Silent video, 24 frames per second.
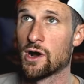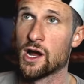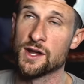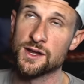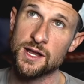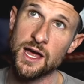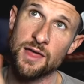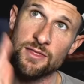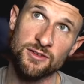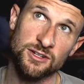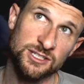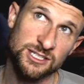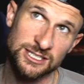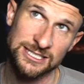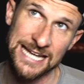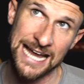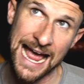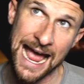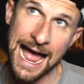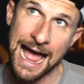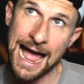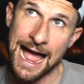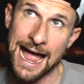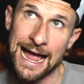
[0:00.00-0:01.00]
another
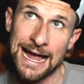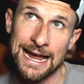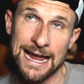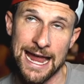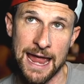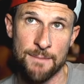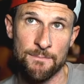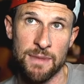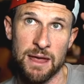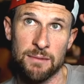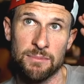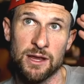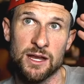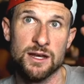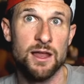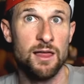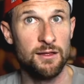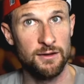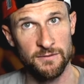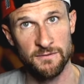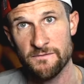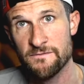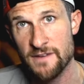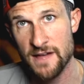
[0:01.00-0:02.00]
Stag and maybe
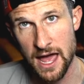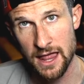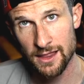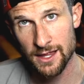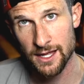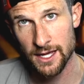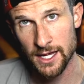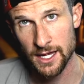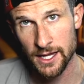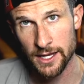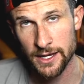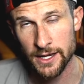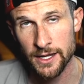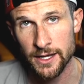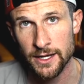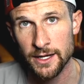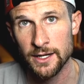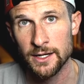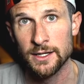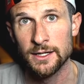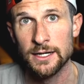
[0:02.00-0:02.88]
another Felon,